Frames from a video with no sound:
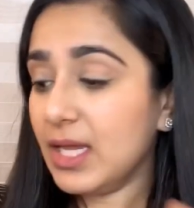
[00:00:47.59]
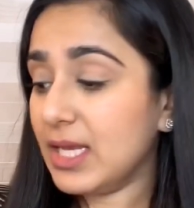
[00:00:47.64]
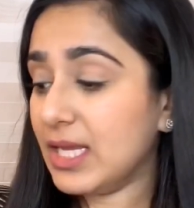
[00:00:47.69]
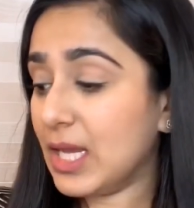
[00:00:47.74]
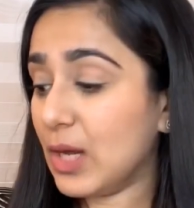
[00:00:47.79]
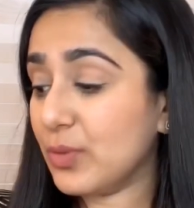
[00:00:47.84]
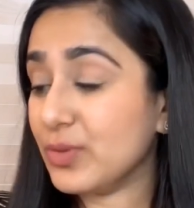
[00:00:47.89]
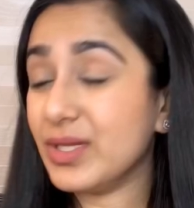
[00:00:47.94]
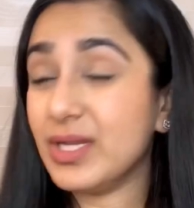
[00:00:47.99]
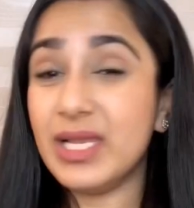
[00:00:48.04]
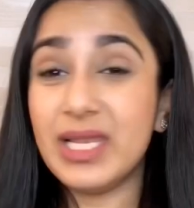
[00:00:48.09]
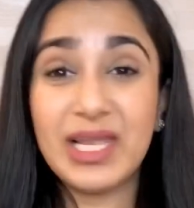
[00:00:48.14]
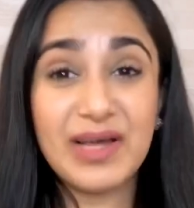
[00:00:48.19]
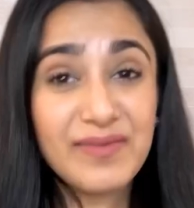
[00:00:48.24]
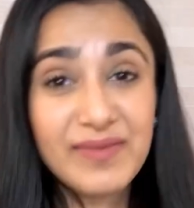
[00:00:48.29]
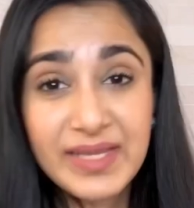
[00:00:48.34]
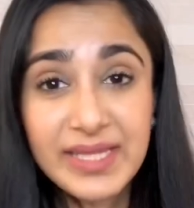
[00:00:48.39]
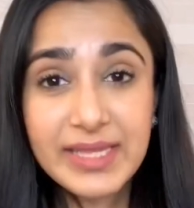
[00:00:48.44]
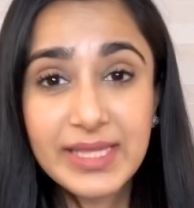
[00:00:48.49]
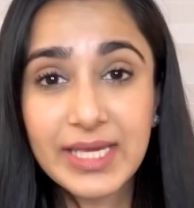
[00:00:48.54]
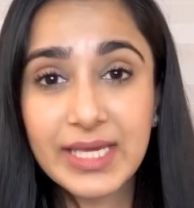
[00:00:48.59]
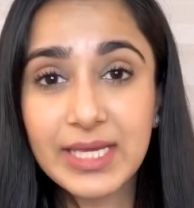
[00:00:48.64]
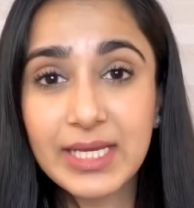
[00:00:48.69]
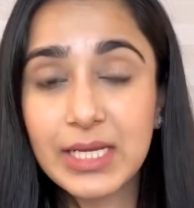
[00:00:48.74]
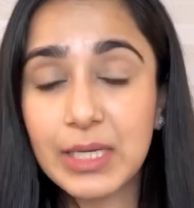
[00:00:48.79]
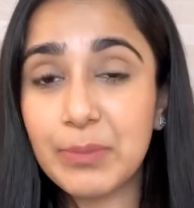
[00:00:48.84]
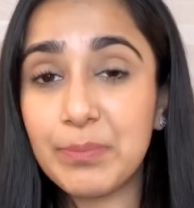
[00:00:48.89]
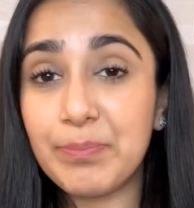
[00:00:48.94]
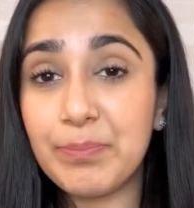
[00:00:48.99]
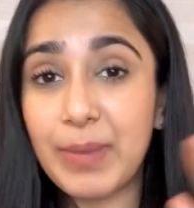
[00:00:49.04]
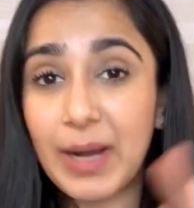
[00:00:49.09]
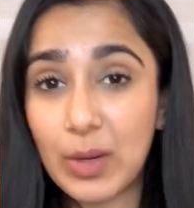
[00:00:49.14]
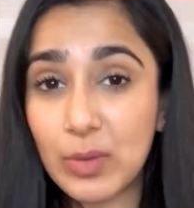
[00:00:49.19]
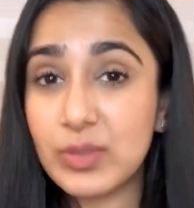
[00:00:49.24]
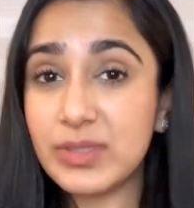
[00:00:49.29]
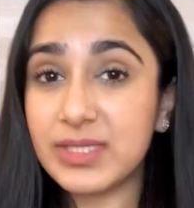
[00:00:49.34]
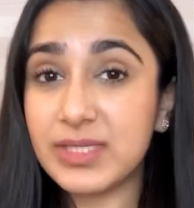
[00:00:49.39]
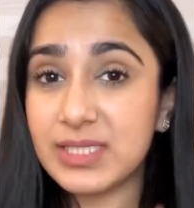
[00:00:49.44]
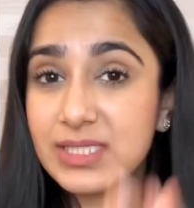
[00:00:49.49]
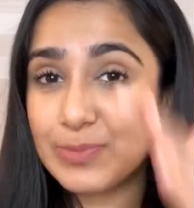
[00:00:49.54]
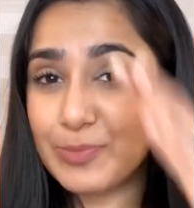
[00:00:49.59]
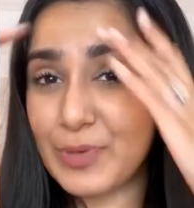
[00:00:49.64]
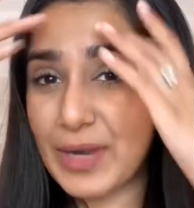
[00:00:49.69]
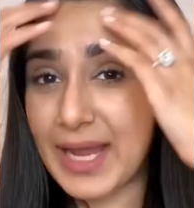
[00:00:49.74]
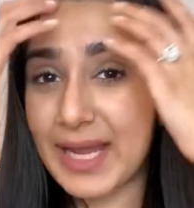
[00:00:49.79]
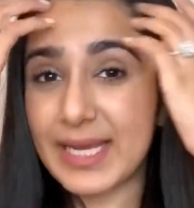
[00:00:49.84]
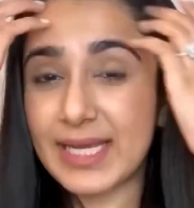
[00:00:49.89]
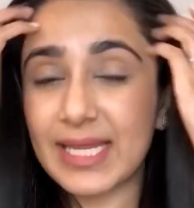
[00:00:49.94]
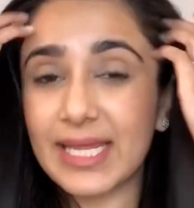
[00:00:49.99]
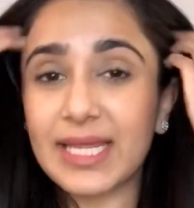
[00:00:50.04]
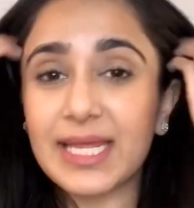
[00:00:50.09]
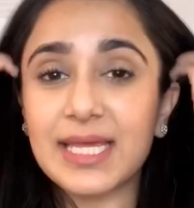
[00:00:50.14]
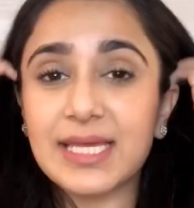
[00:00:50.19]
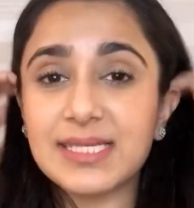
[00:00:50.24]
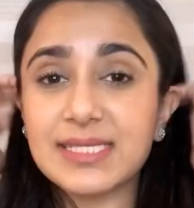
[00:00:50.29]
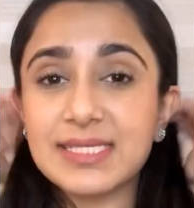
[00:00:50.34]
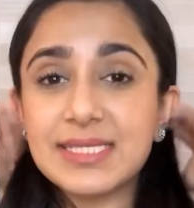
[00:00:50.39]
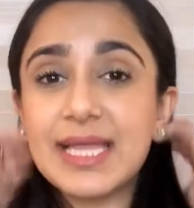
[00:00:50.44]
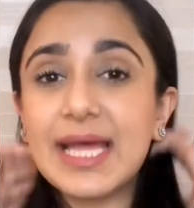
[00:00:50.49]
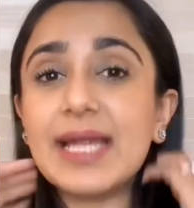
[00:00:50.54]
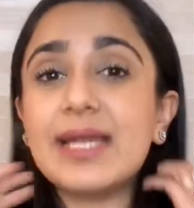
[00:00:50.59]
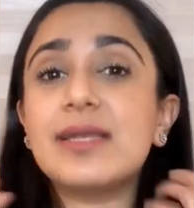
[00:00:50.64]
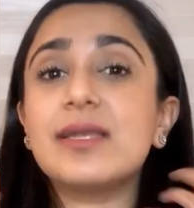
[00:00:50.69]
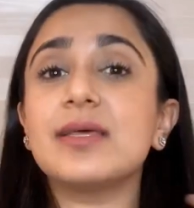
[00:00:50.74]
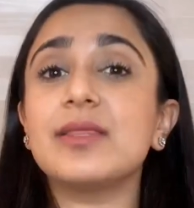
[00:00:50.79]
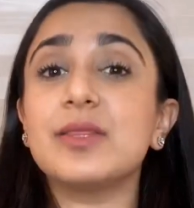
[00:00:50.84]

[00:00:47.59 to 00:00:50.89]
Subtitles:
Now the lovely thing about this brand is that